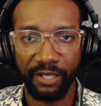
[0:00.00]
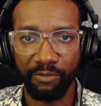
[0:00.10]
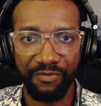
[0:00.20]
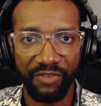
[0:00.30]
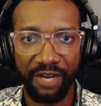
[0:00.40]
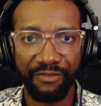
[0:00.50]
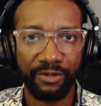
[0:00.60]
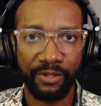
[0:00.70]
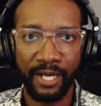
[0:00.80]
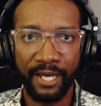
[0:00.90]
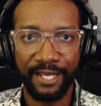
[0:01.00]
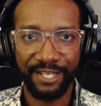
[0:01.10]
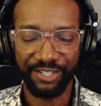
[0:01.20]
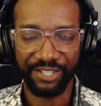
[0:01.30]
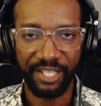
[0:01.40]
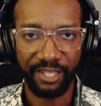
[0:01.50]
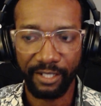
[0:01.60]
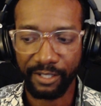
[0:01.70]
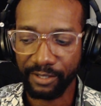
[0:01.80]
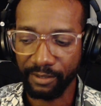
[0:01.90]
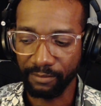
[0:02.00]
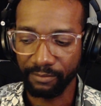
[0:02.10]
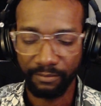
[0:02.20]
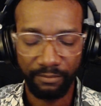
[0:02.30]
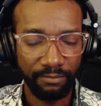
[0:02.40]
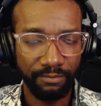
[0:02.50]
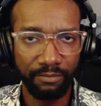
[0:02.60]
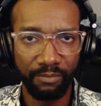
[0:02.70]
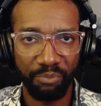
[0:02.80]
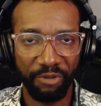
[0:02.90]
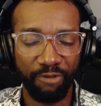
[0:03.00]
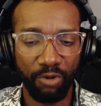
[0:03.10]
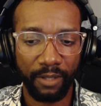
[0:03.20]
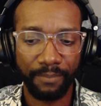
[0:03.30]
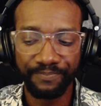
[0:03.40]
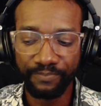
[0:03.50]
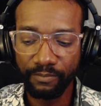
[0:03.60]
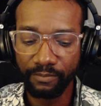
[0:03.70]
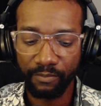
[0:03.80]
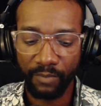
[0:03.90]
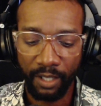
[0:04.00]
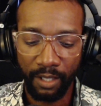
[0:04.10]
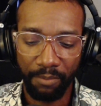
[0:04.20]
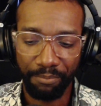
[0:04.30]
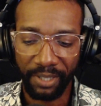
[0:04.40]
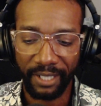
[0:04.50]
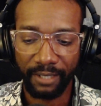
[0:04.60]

We've never seen this before. But